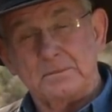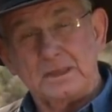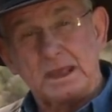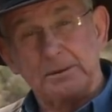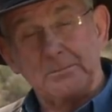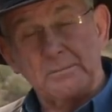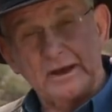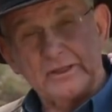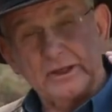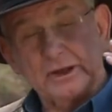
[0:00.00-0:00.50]

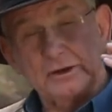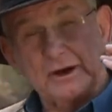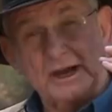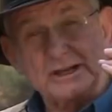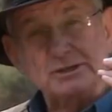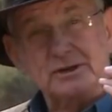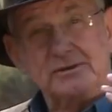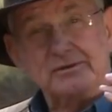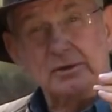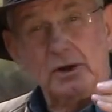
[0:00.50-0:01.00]
And by the
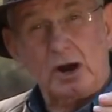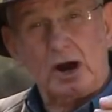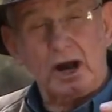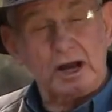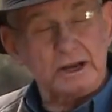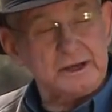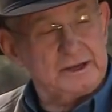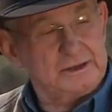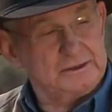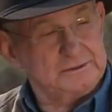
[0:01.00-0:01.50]
grace of
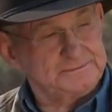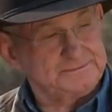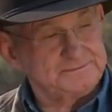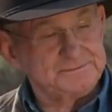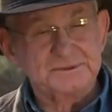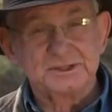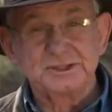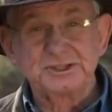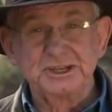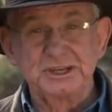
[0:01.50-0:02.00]
God,
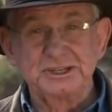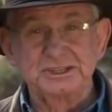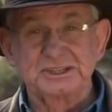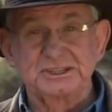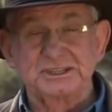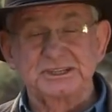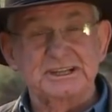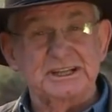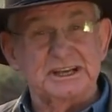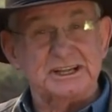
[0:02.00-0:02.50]

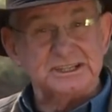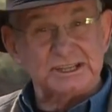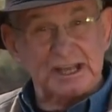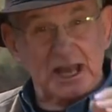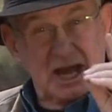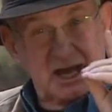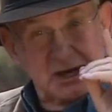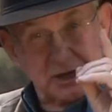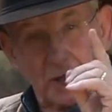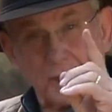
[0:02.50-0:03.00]
Jesus is going to say,
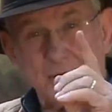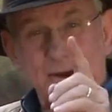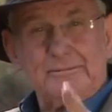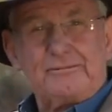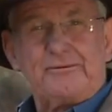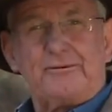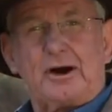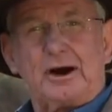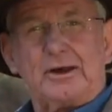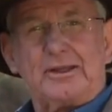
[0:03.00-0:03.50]
I know
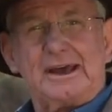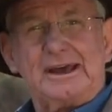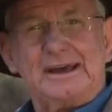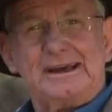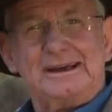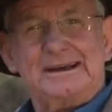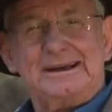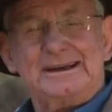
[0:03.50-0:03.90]
him, Father.